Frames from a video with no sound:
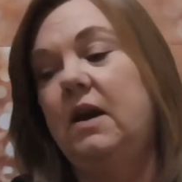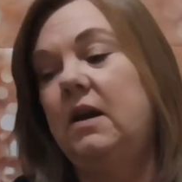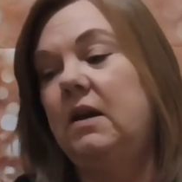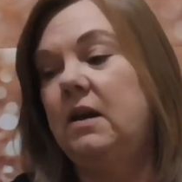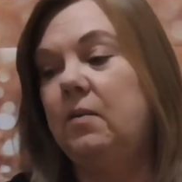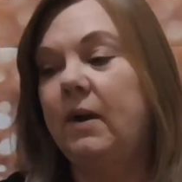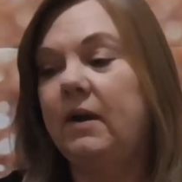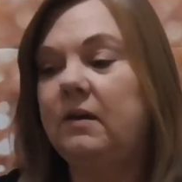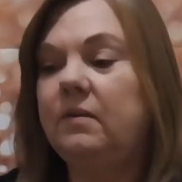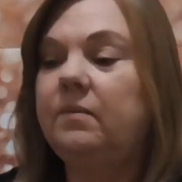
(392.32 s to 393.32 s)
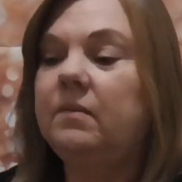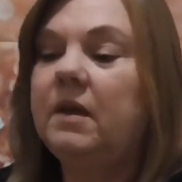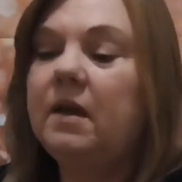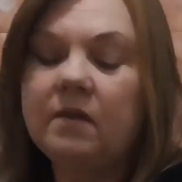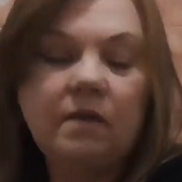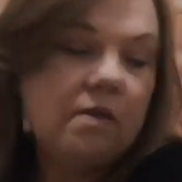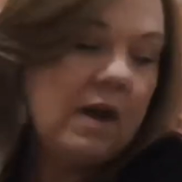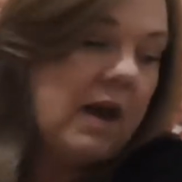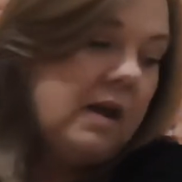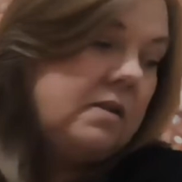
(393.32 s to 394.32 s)
anyway, that's
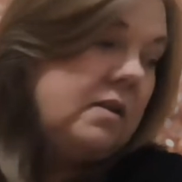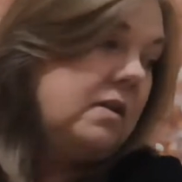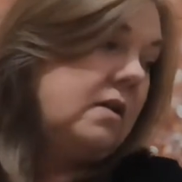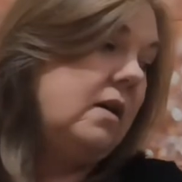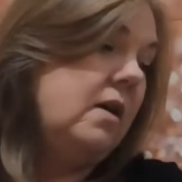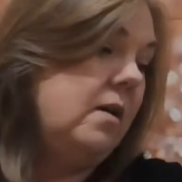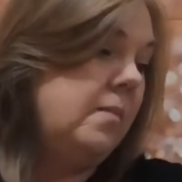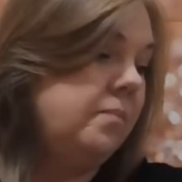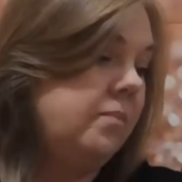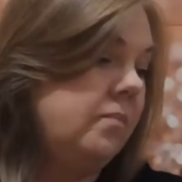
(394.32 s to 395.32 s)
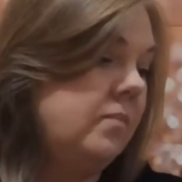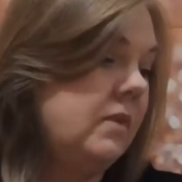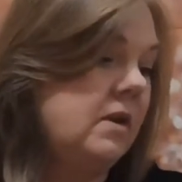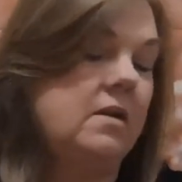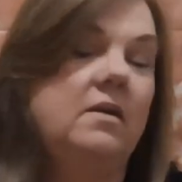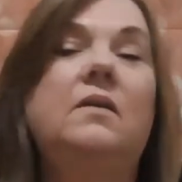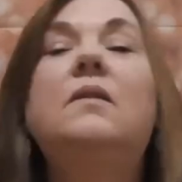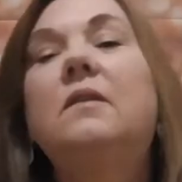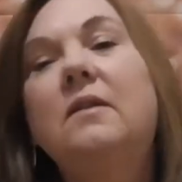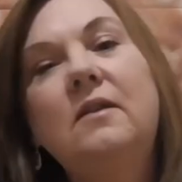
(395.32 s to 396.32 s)
that. Um,
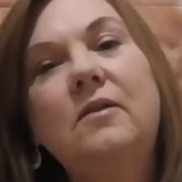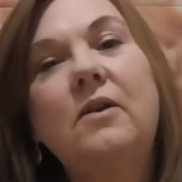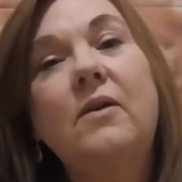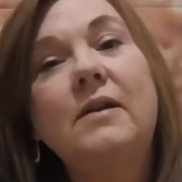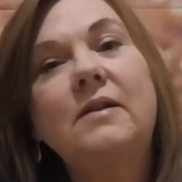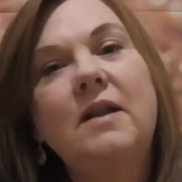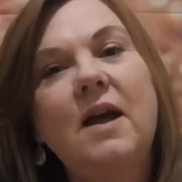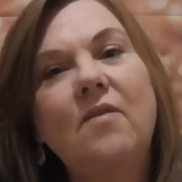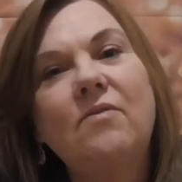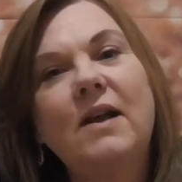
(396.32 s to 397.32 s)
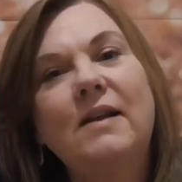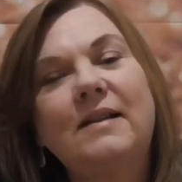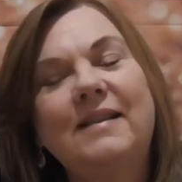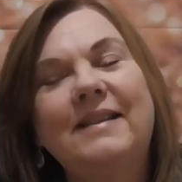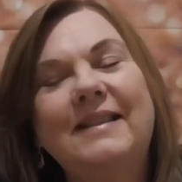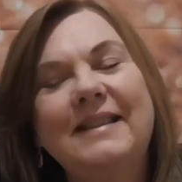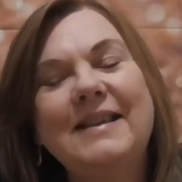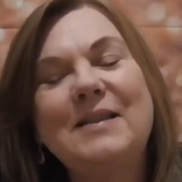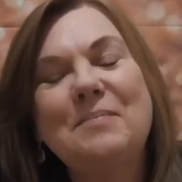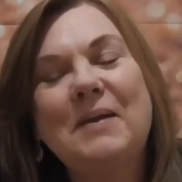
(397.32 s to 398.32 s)
you're going to laugh at
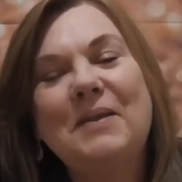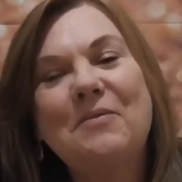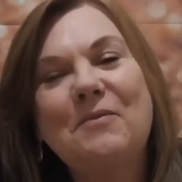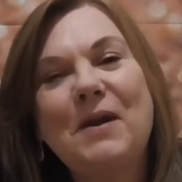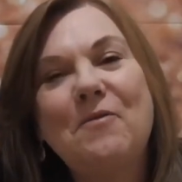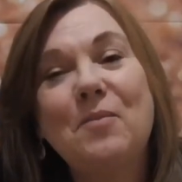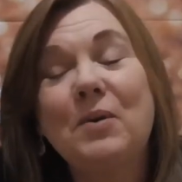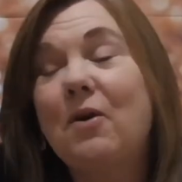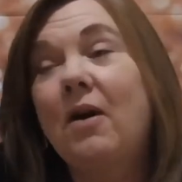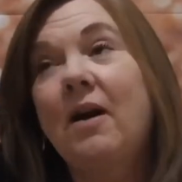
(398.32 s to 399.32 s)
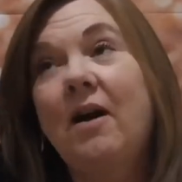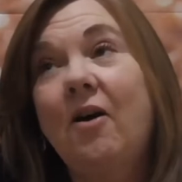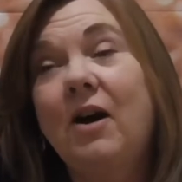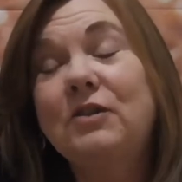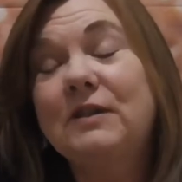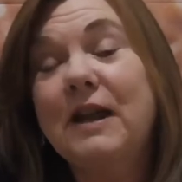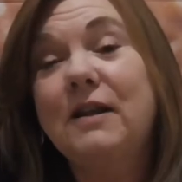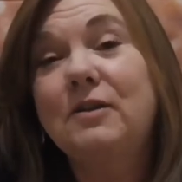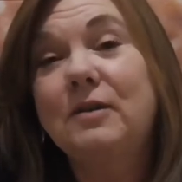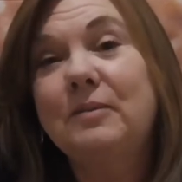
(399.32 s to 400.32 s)
this month's favourite, but I, I just
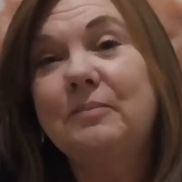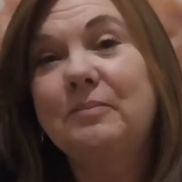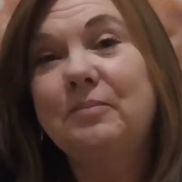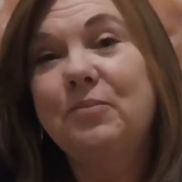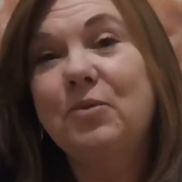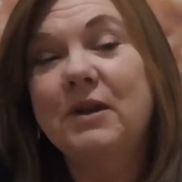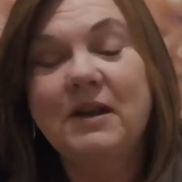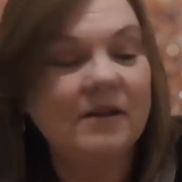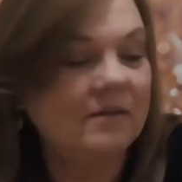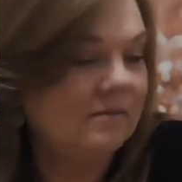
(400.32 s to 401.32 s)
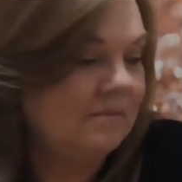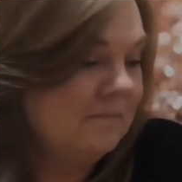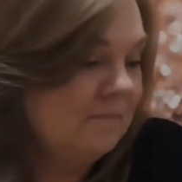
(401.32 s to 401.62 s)
had to put it in.